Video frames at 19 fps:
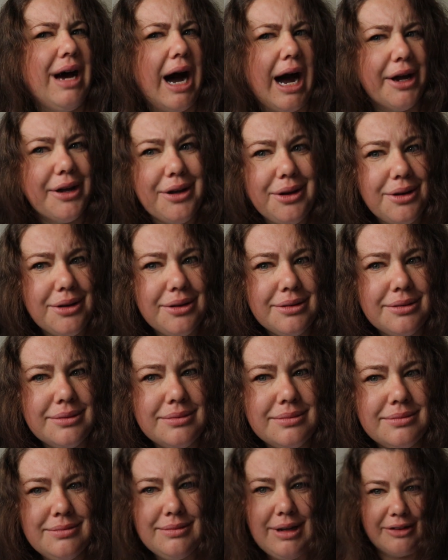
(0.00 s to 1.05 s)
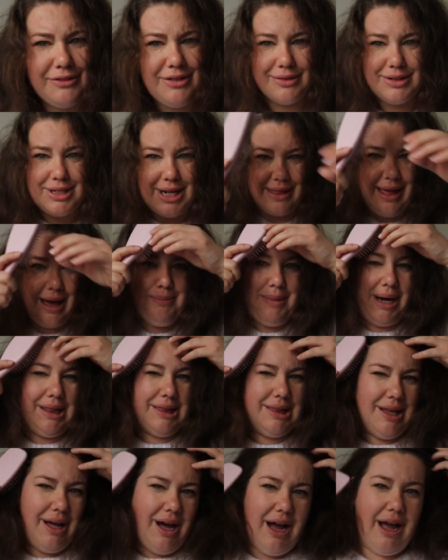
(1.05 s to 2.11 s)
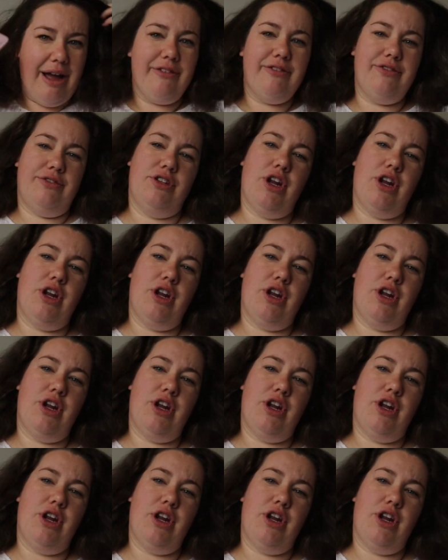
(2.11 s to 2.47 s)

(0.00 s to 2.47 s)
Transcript: are you? I've never done that in my life.